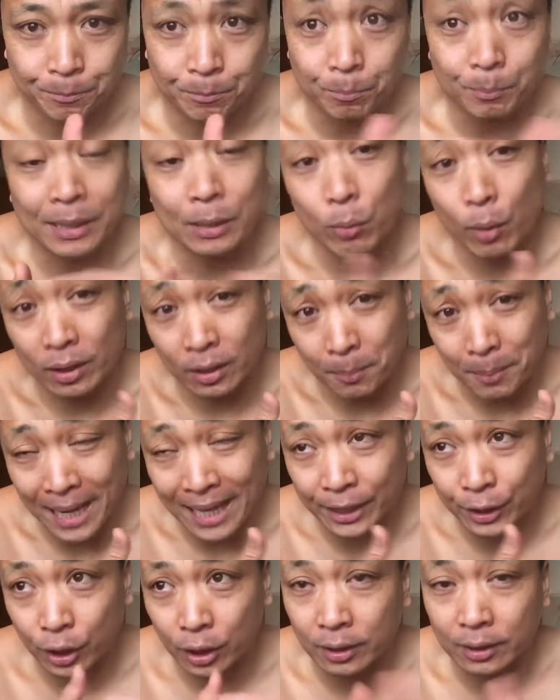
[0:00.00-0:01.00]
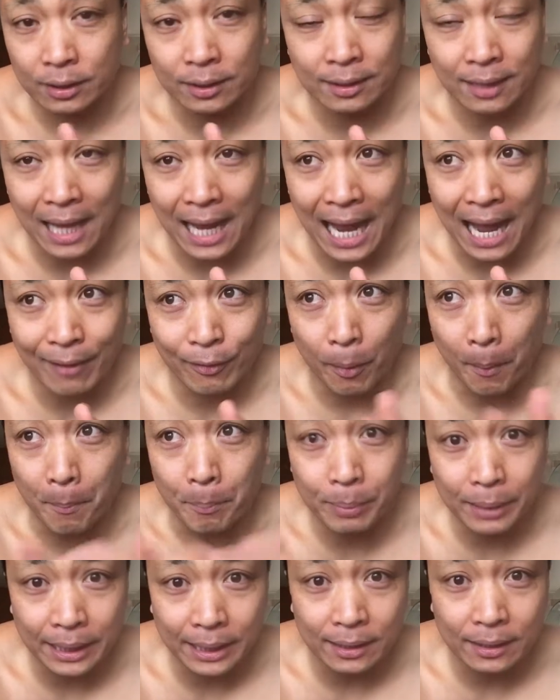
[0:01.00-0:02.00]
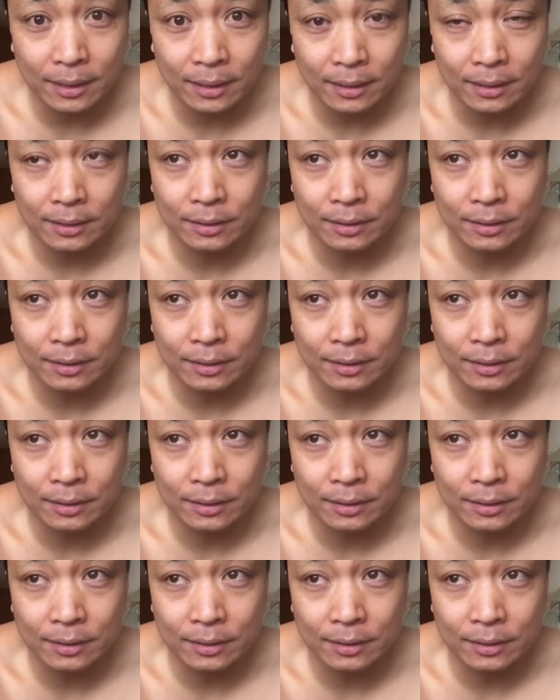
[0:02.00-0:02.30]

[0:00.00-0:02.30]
Meanwhile, the backyard, I have a big